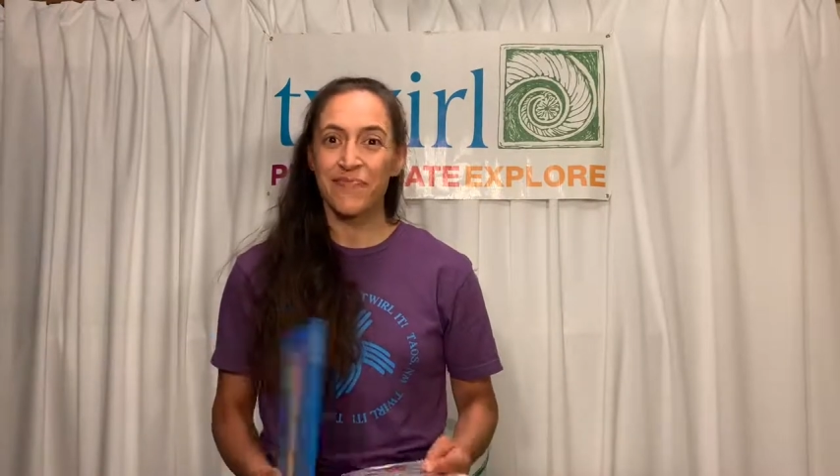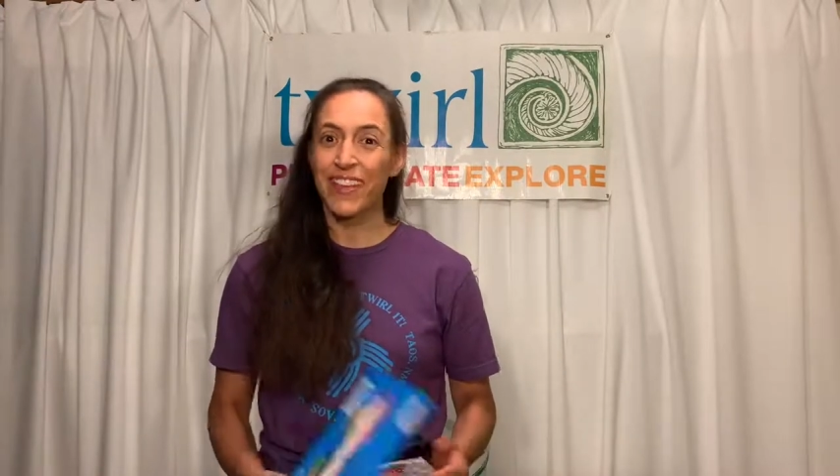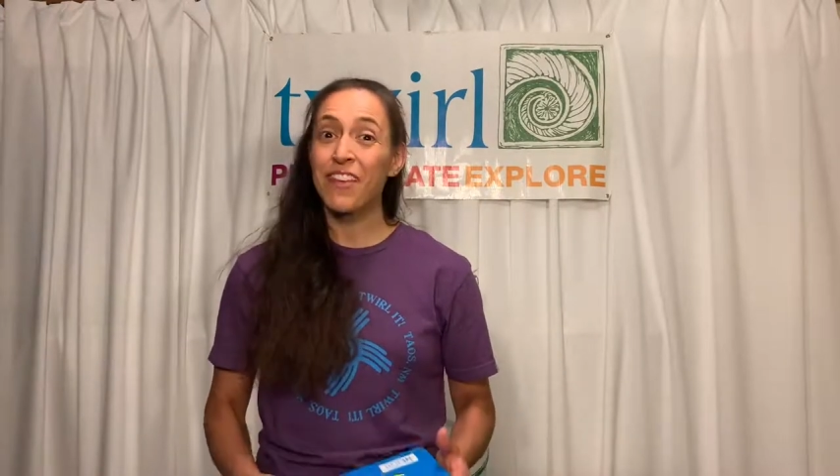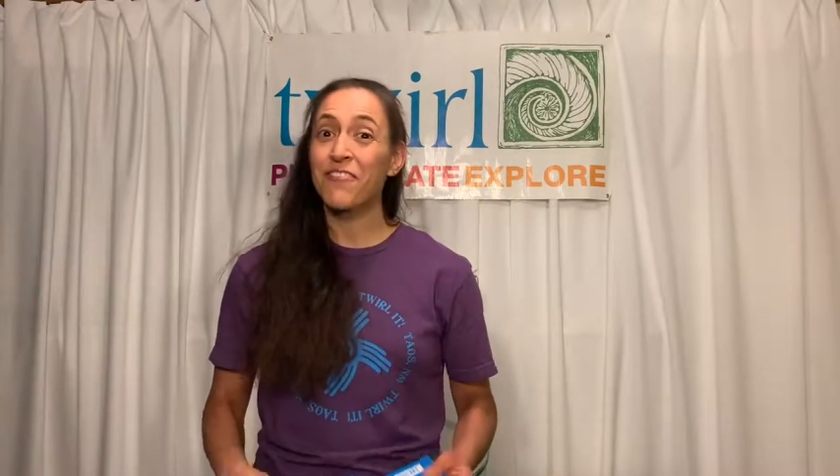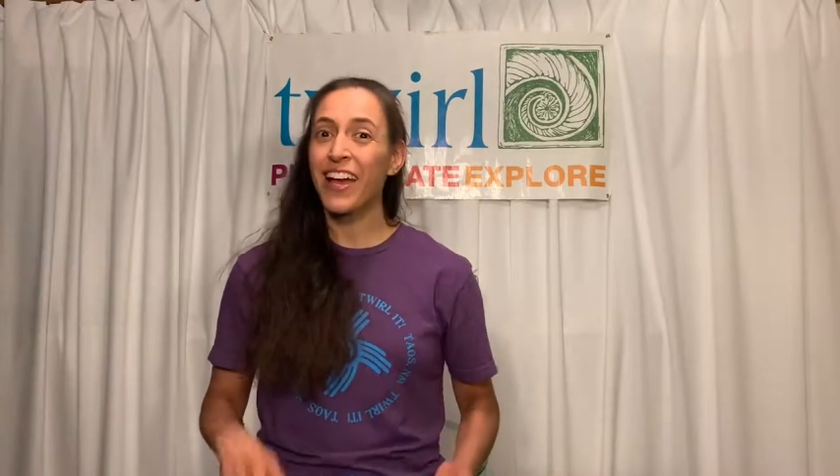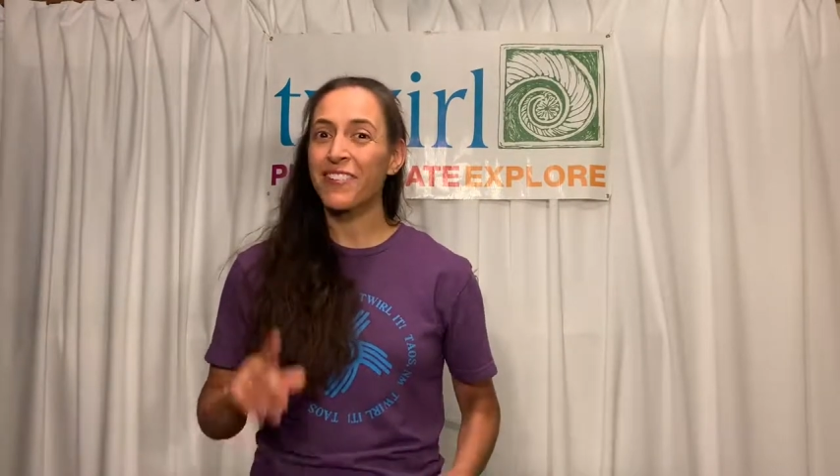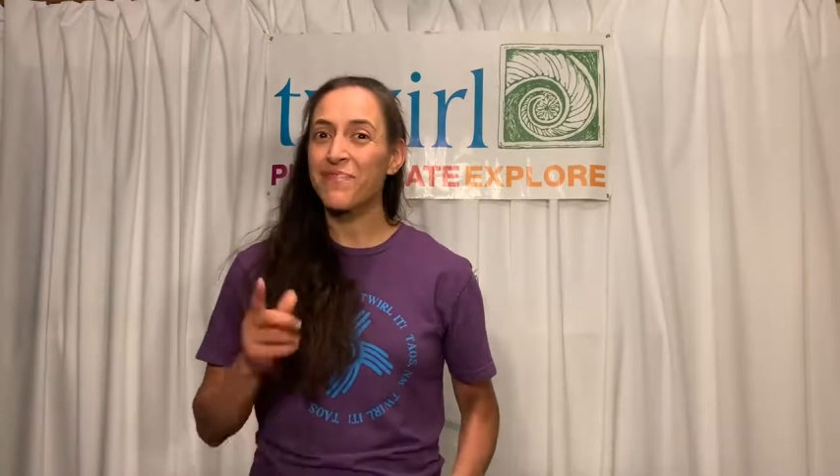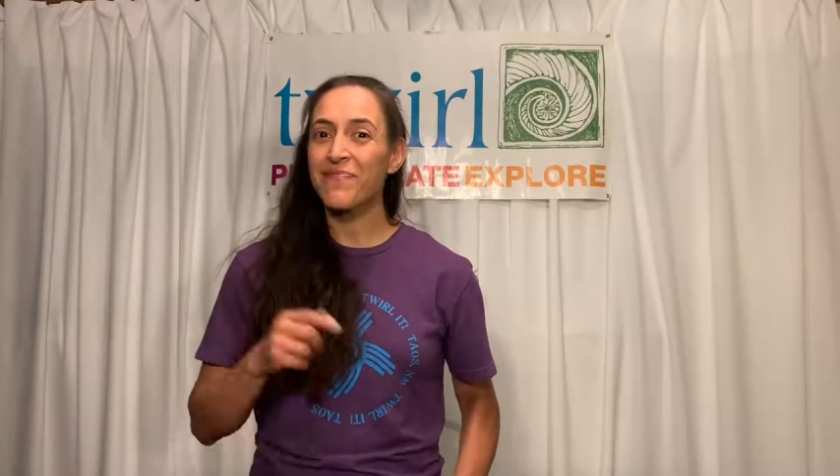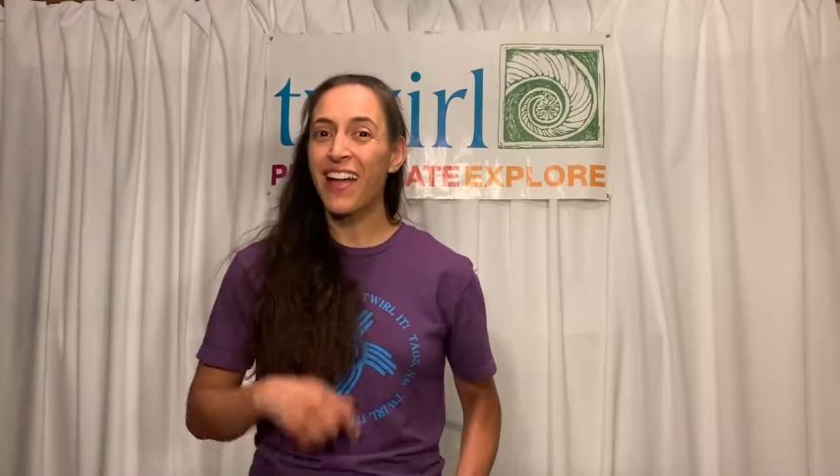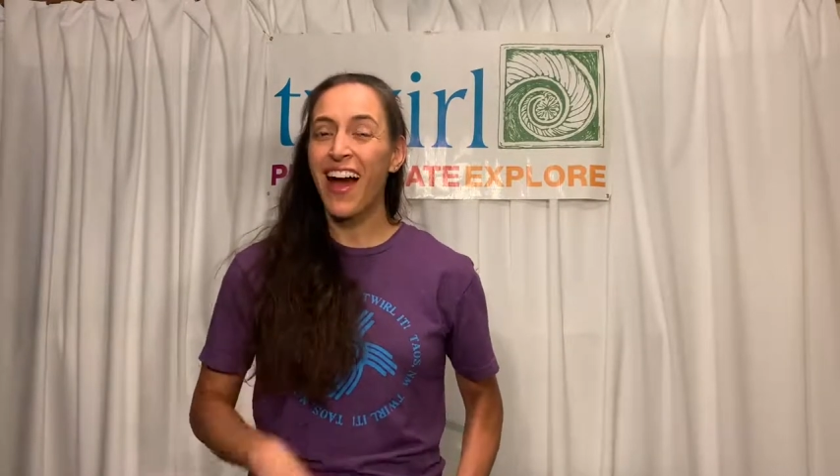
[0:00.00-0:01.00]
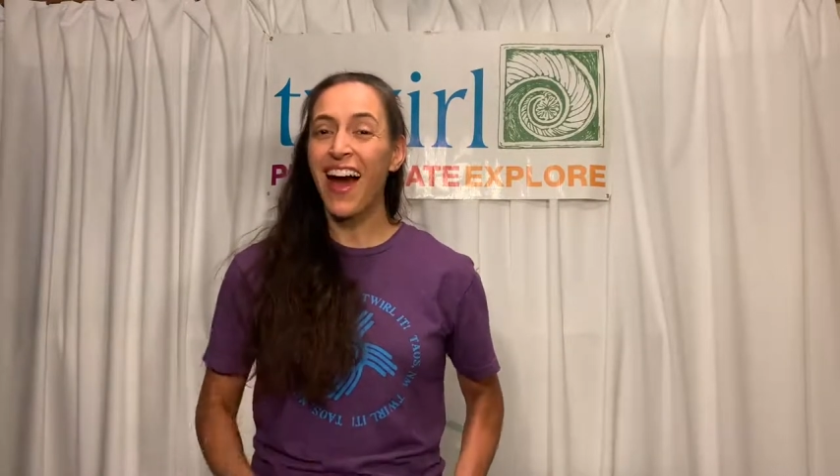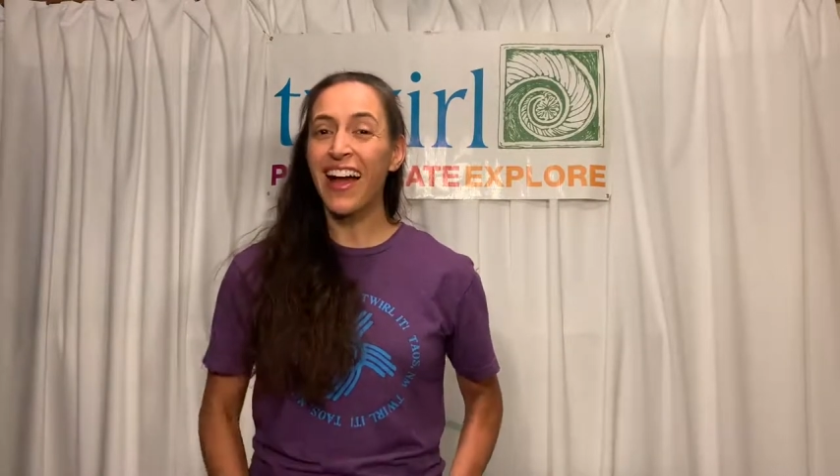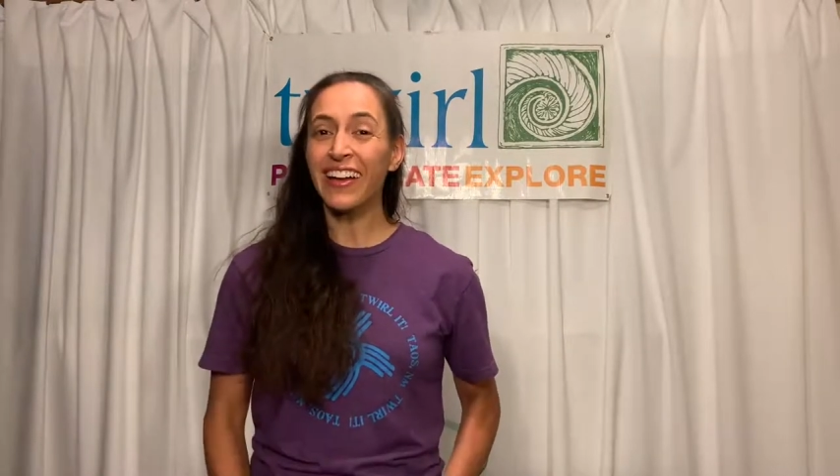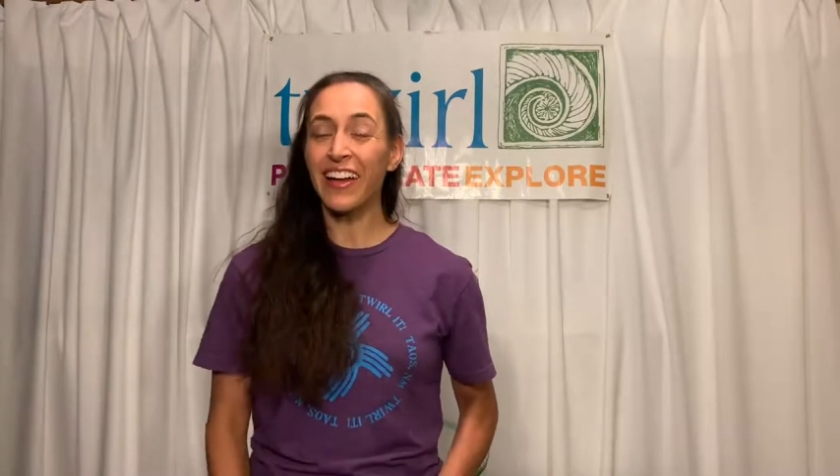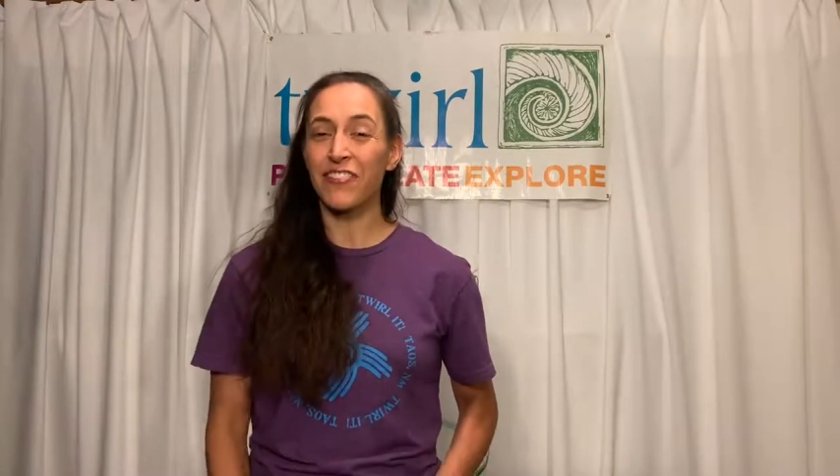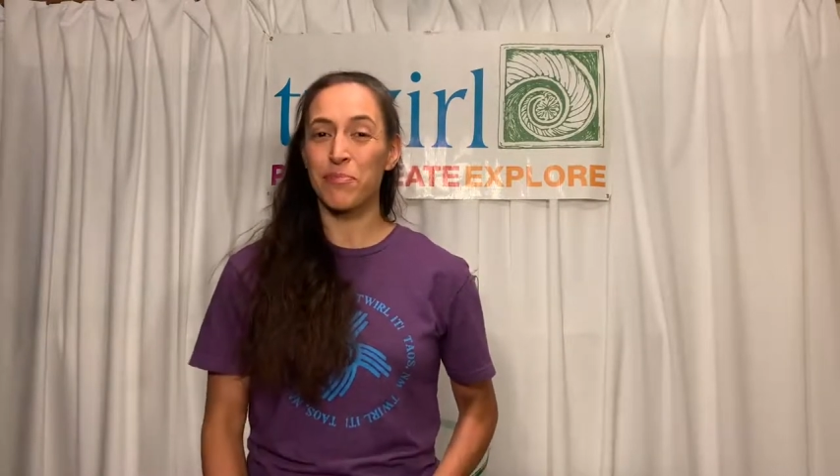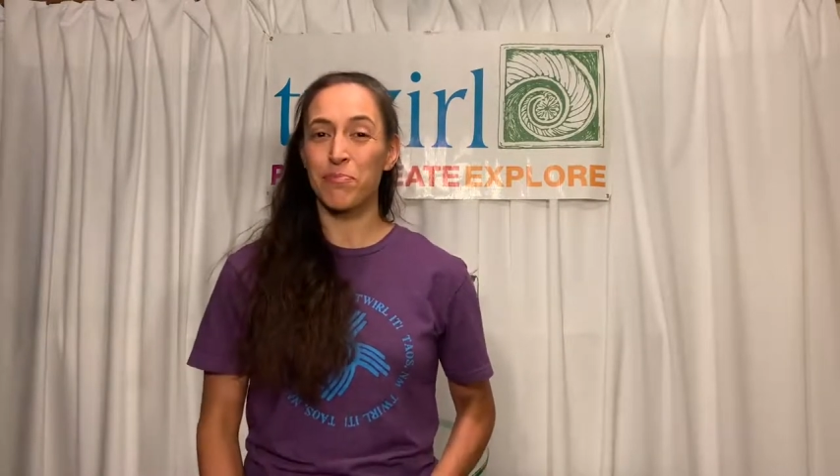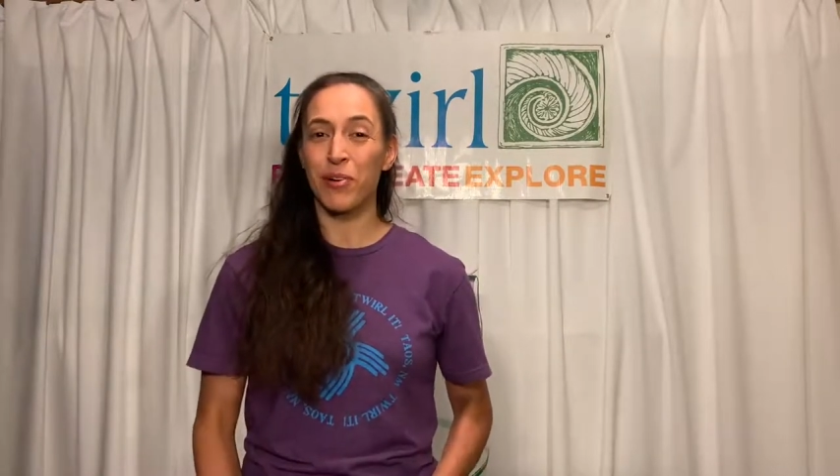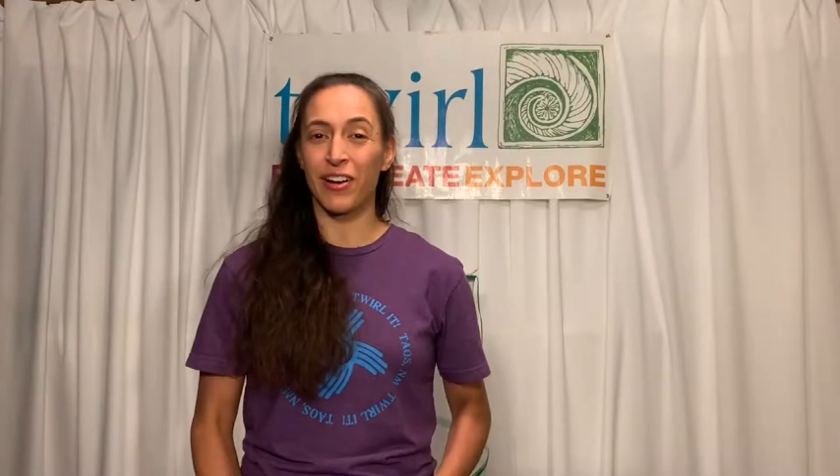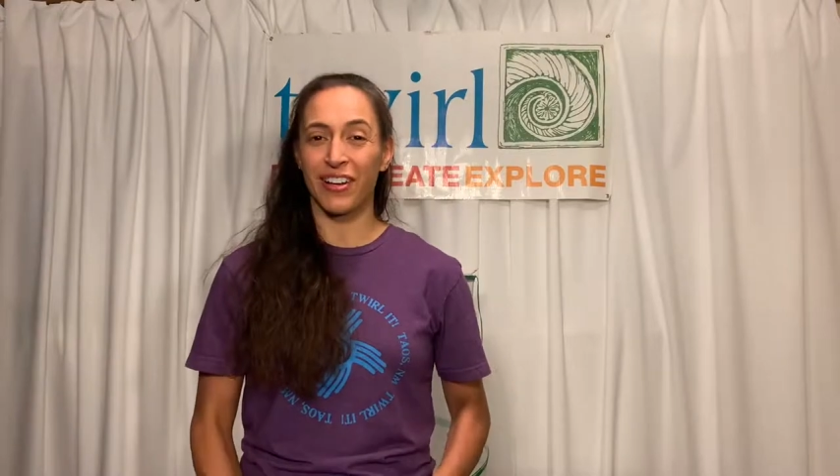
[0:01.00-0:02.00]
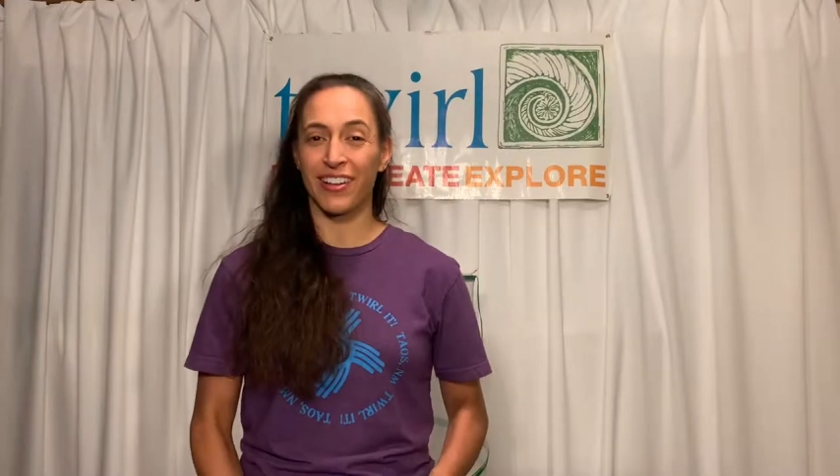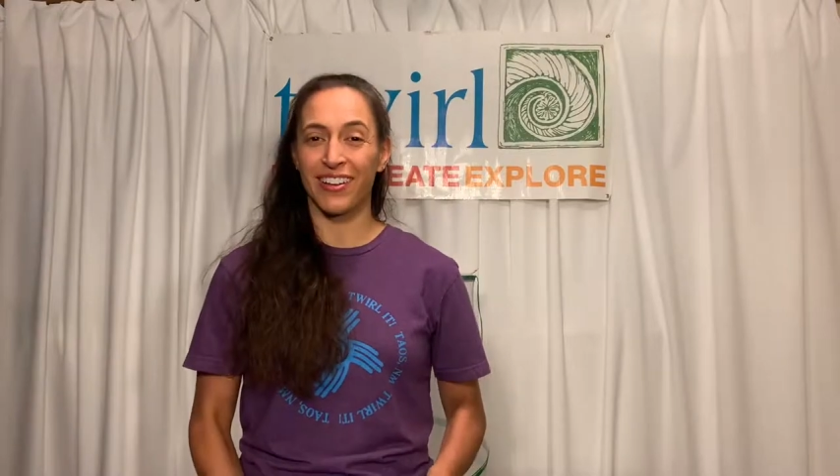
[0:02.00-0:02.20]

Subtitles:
In fact, I have a book